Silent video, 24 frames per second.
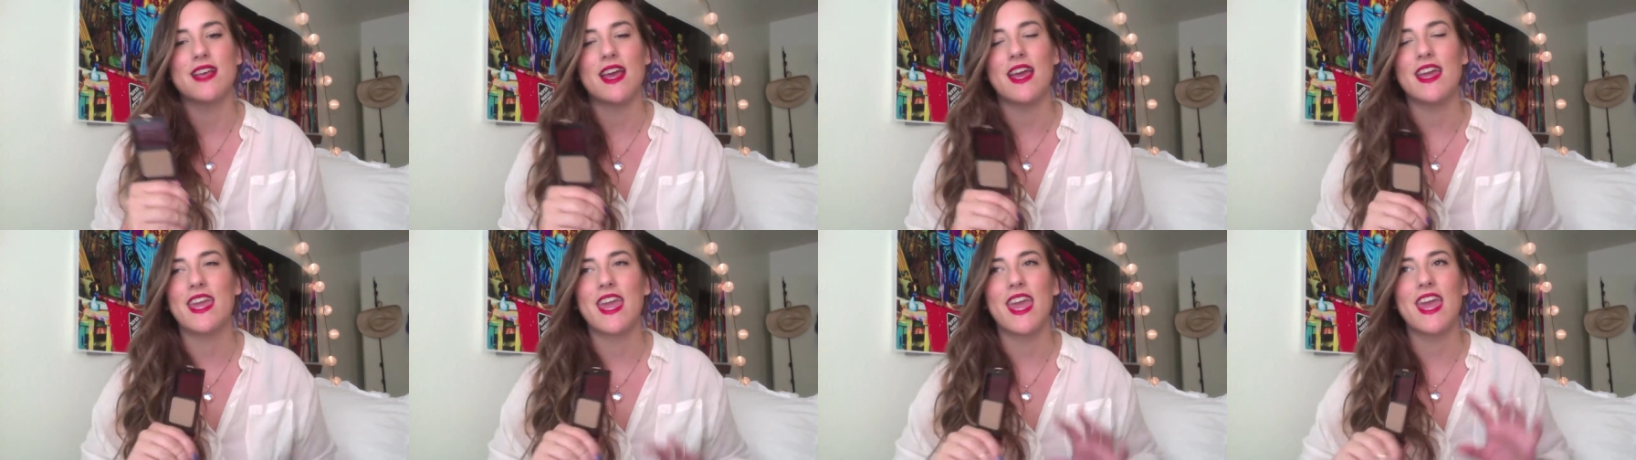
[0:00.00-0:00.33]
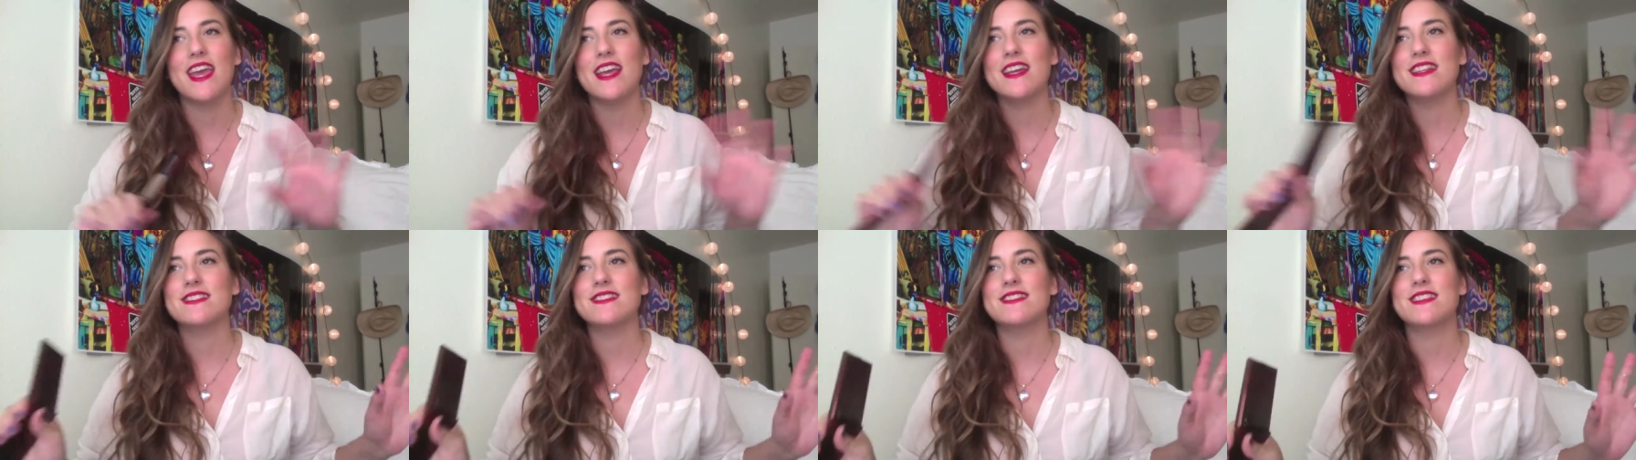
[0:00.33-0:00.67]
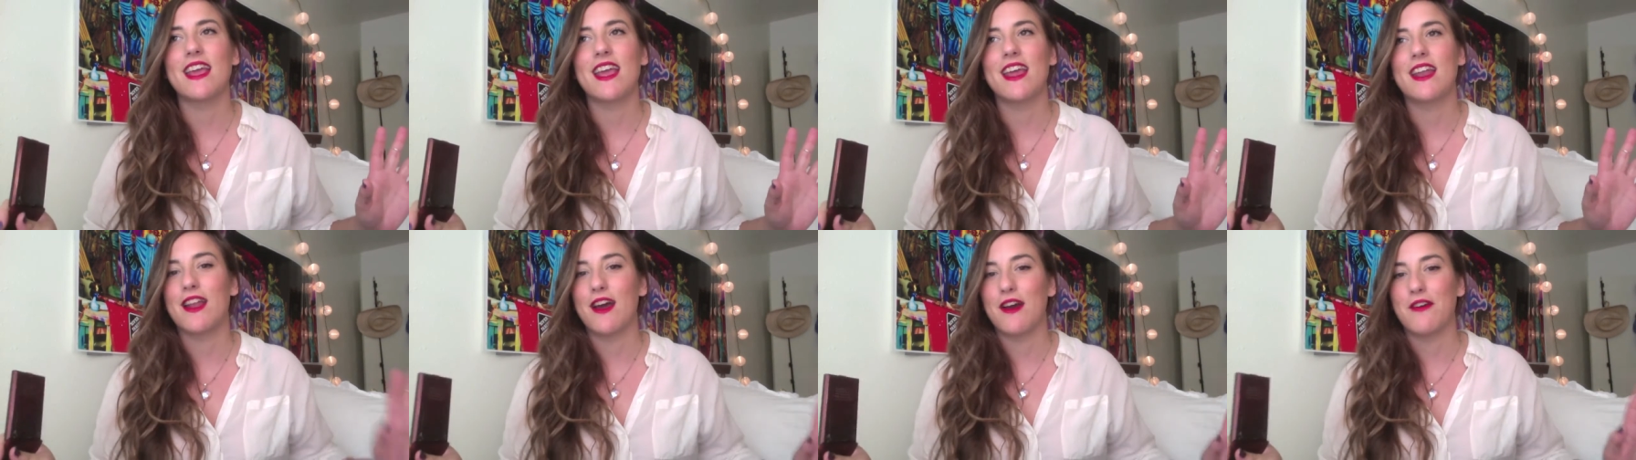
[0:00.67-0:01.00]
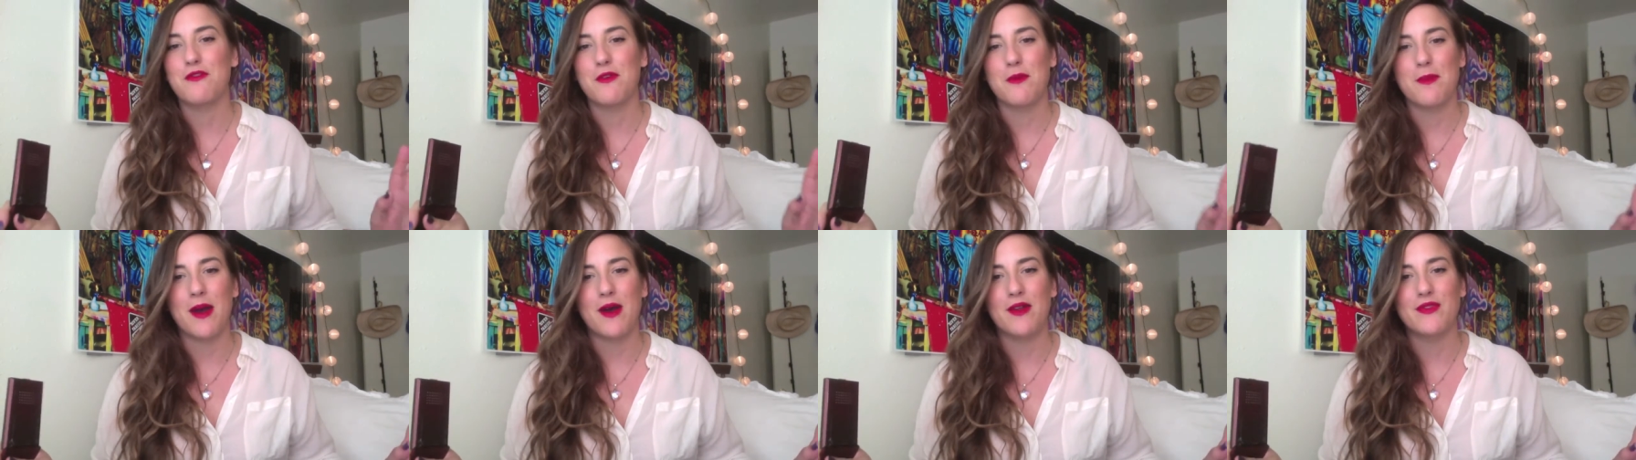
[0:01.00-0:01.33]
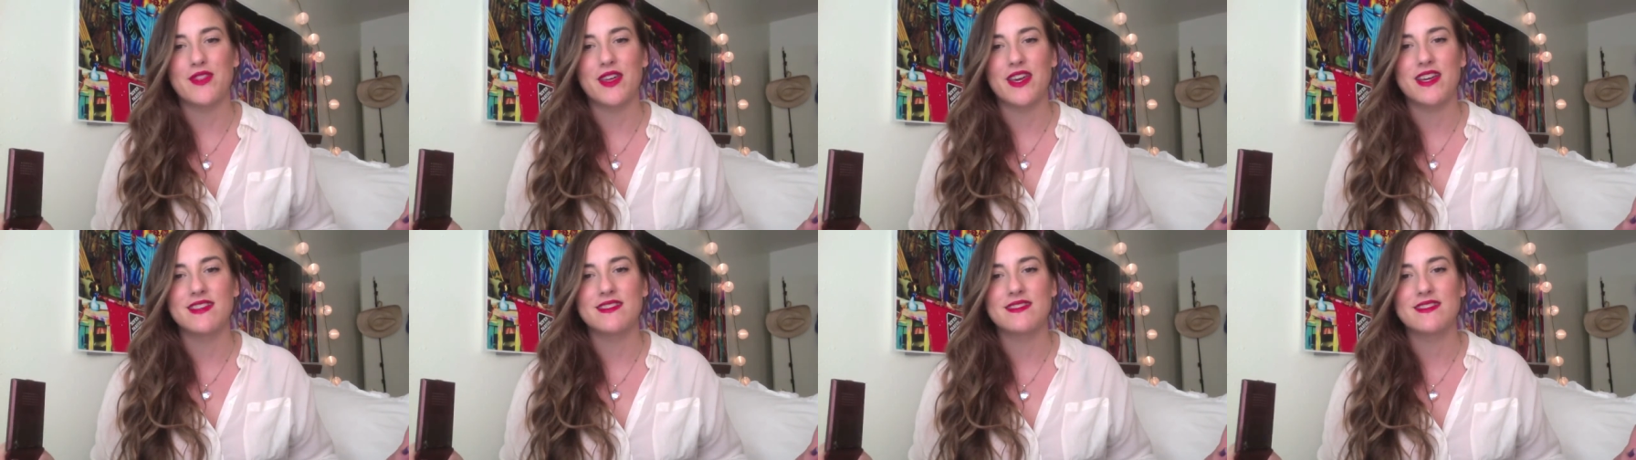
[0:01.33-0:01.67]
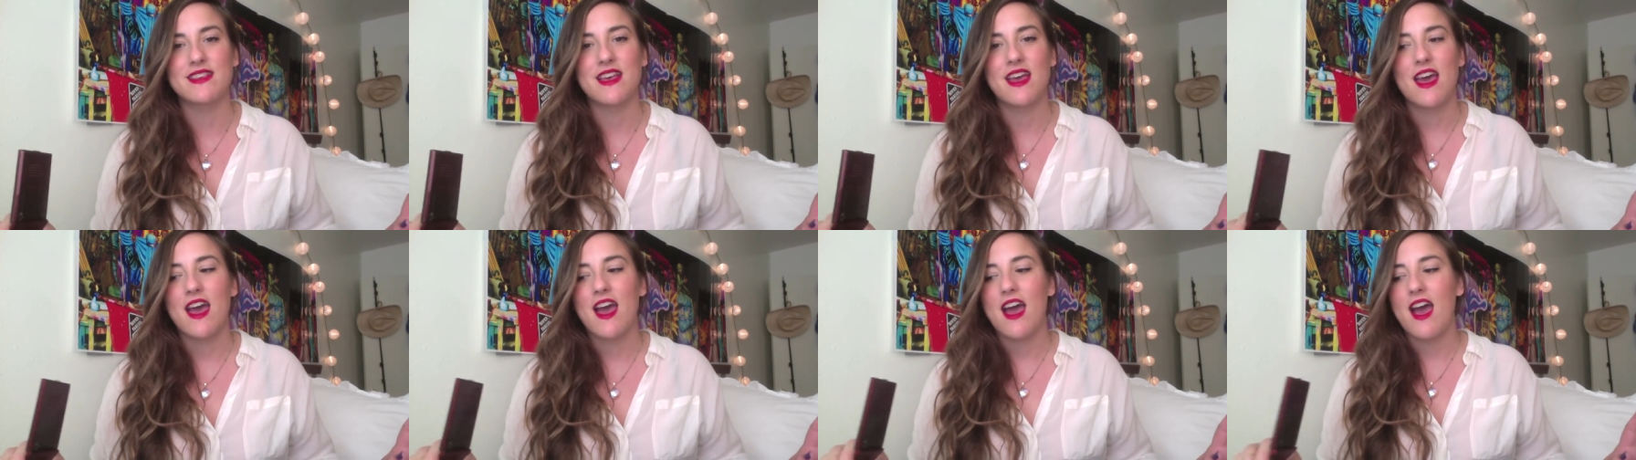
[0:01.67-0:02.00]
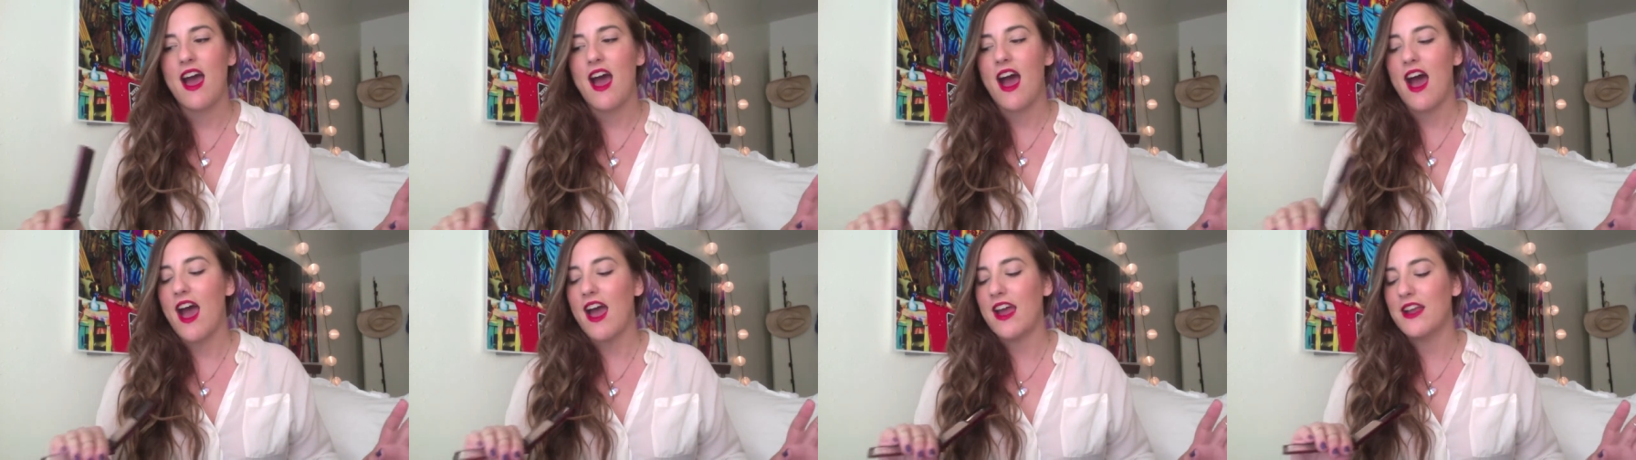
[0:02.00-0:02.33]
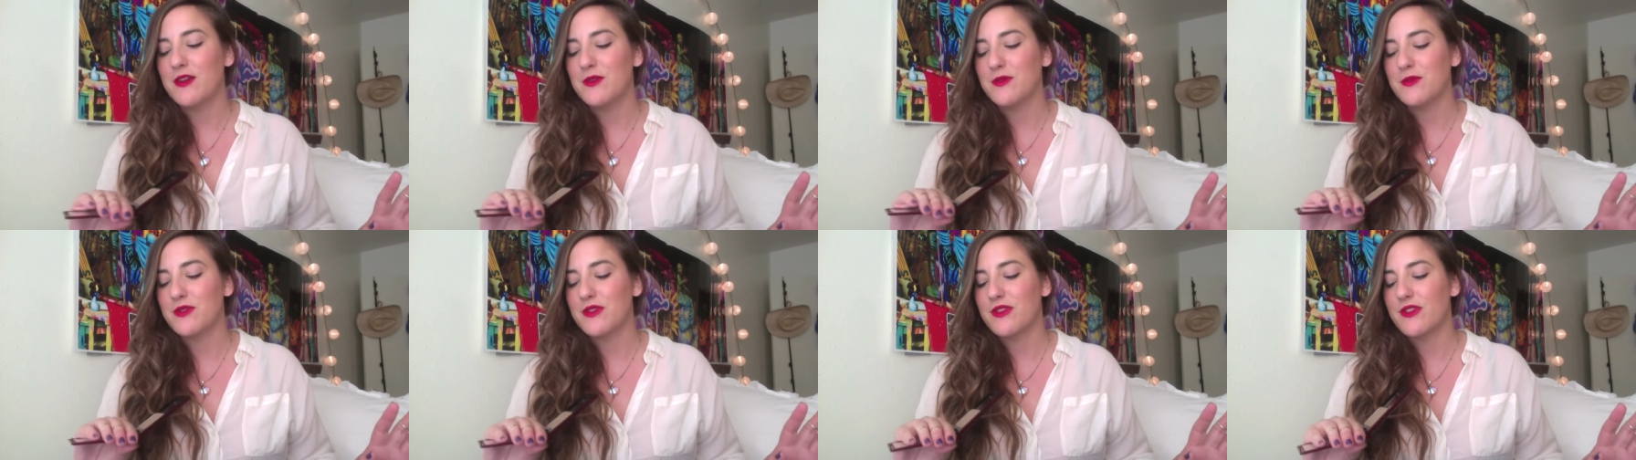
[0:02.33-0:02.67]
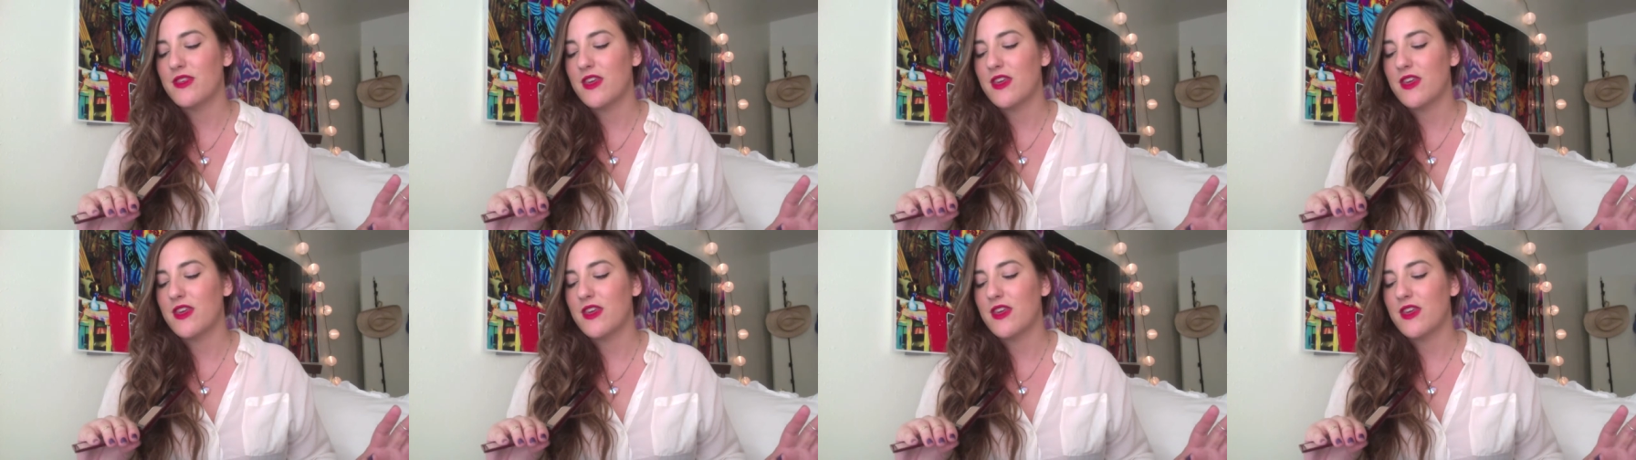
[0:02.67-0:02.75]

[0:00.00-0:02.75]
I can't say enough about this. I know